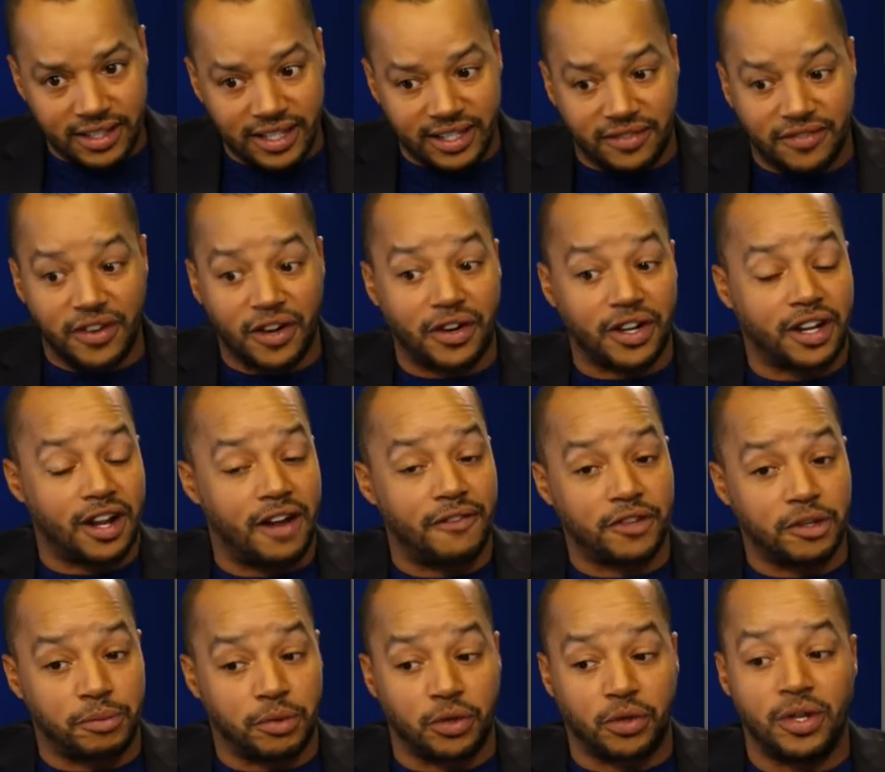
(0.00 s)
very
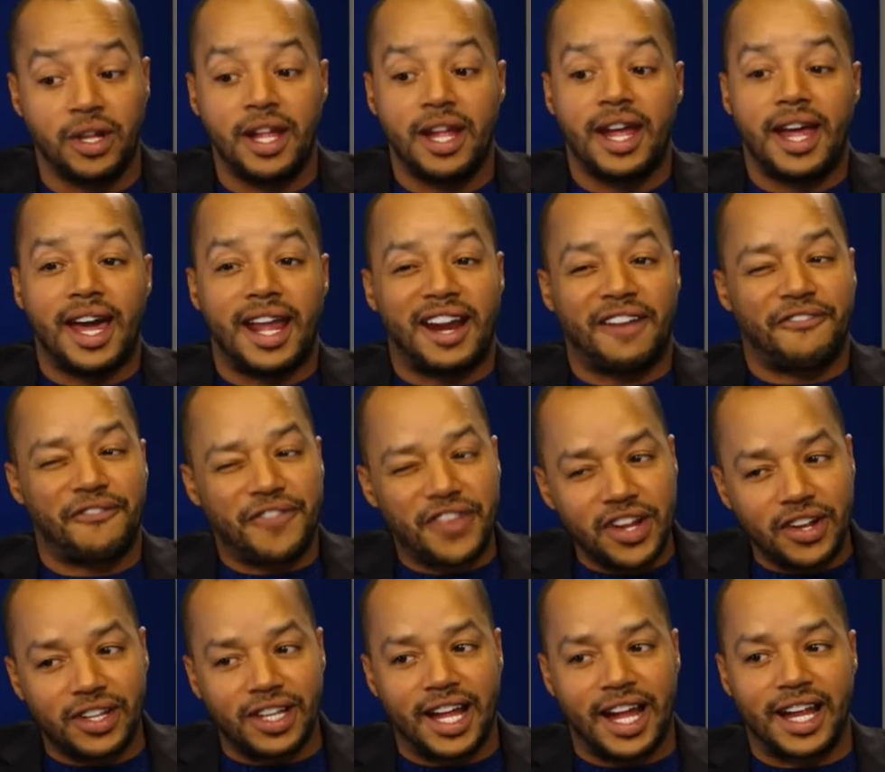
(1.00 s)
comfortable, and I
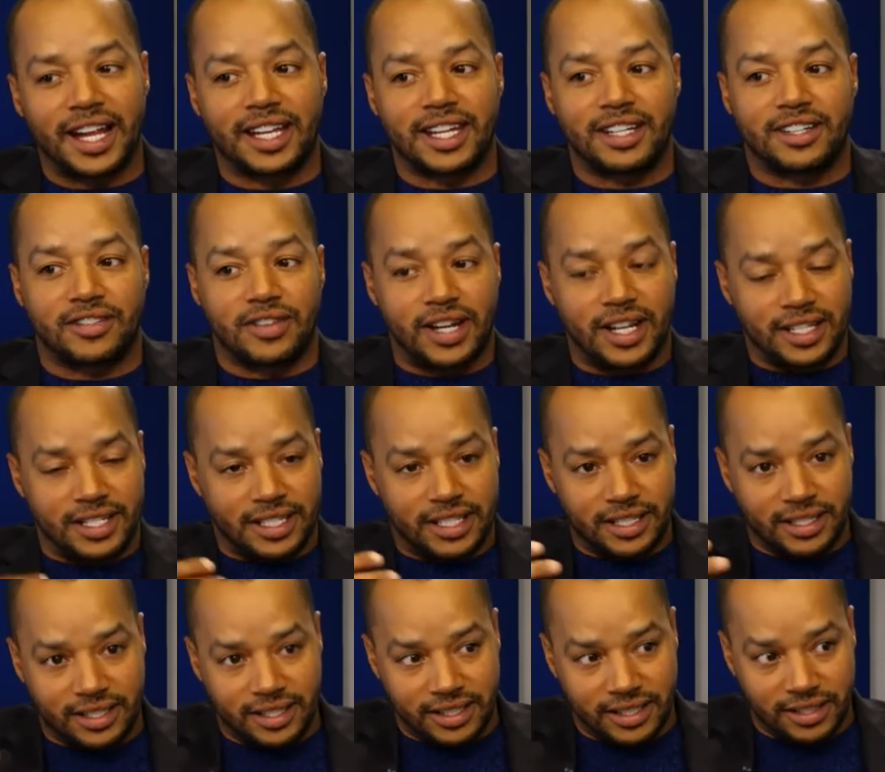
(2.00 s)
feel like it
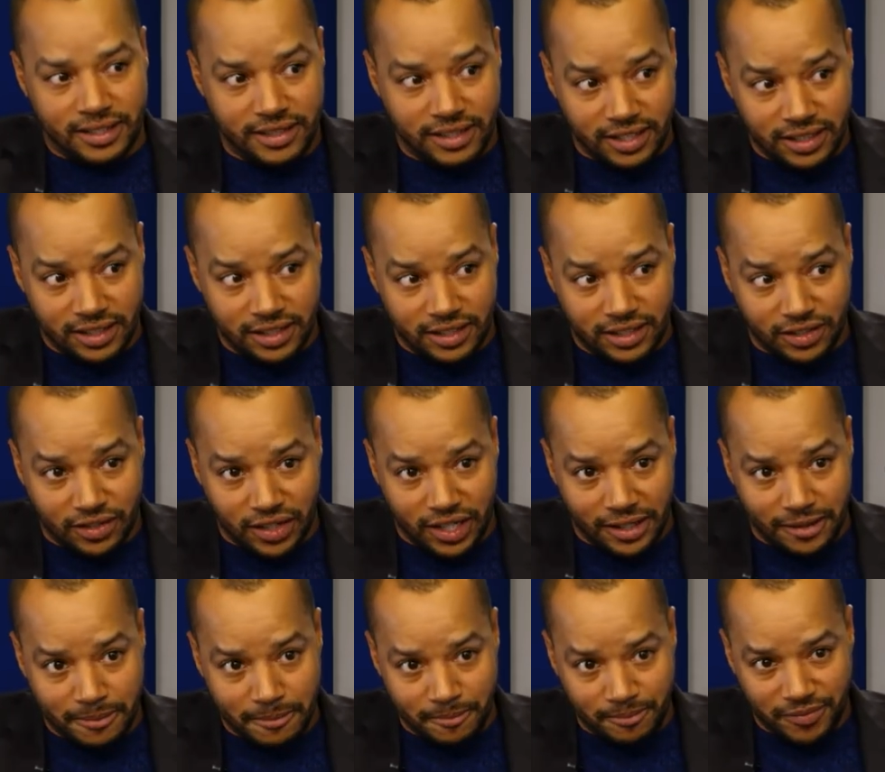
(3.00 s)
transcends to
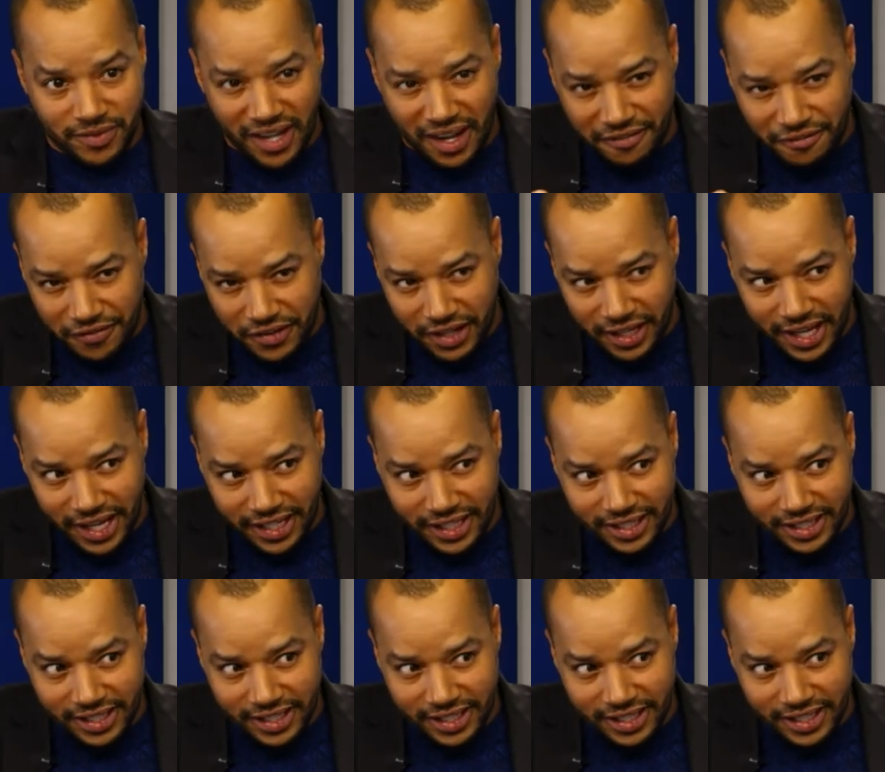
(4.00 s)
screen. I feel like it